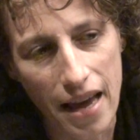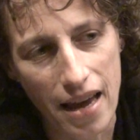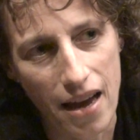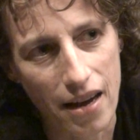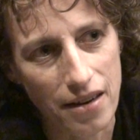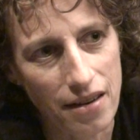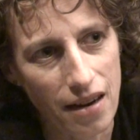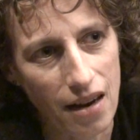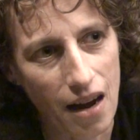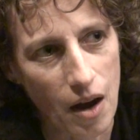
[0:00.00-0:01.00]
And
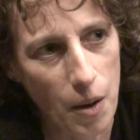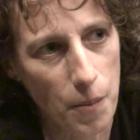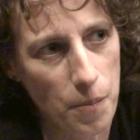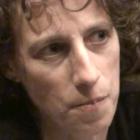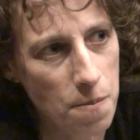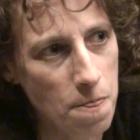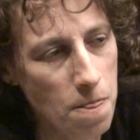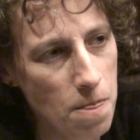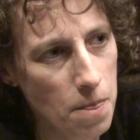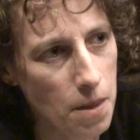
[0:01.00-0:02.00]

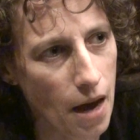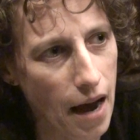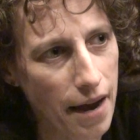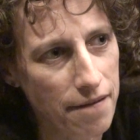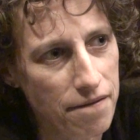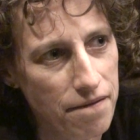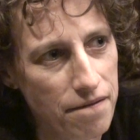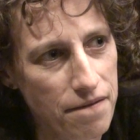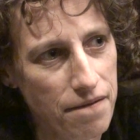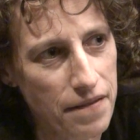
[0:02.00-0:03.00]
I
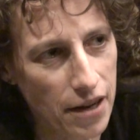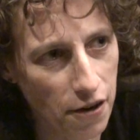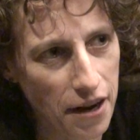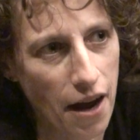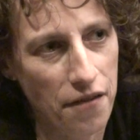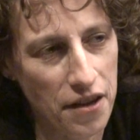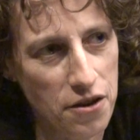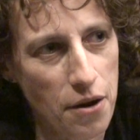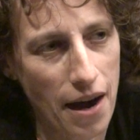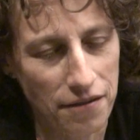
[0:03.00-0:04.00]
figured out that
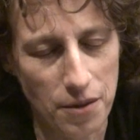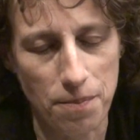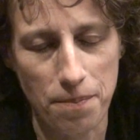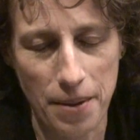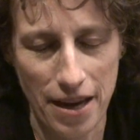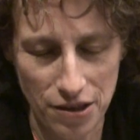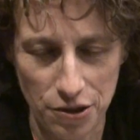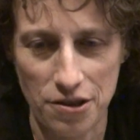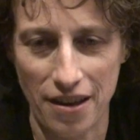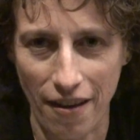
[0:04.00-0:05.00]
have to pace
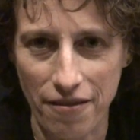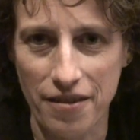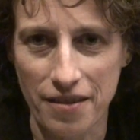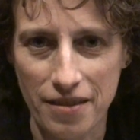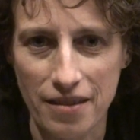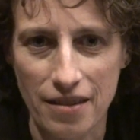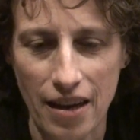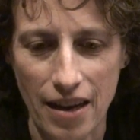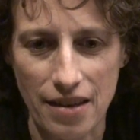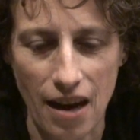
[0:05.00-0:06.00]
yourself
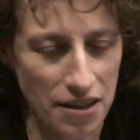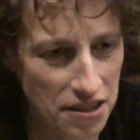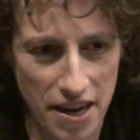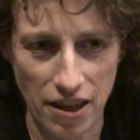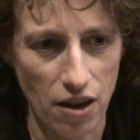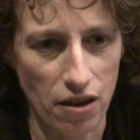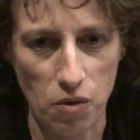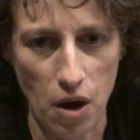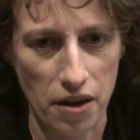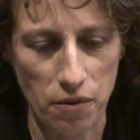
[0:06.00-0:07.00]
and not to take it
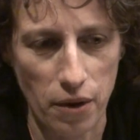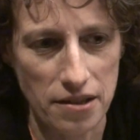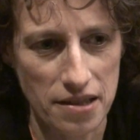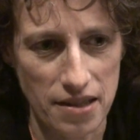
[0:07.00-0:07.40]
all on at once.